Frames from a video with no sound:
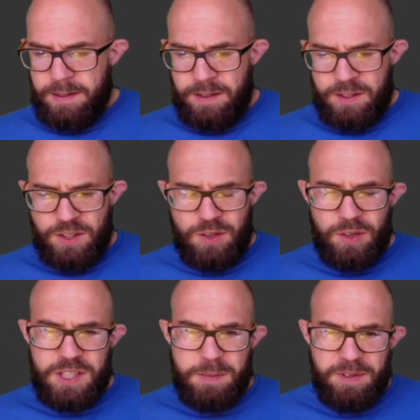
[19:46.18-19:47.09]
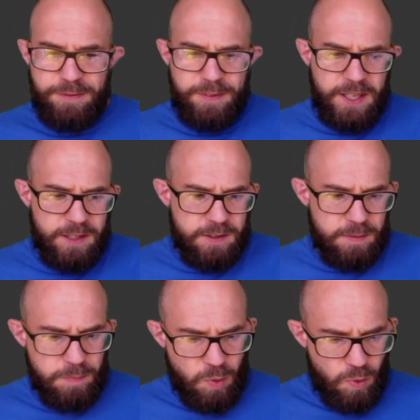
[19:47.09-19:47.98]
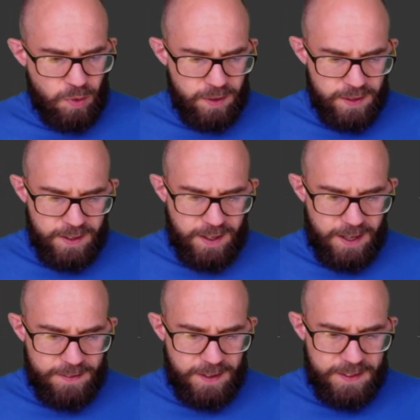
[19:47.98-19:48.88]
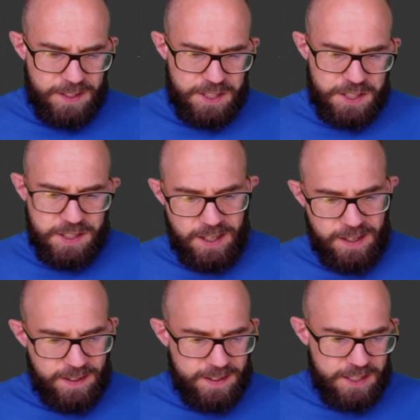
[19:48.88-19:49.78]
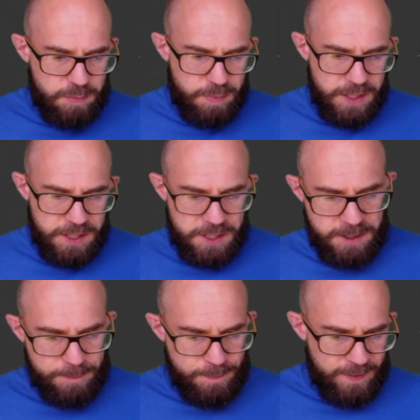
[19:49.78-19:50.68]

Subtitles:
So God is to be feared more than this beast.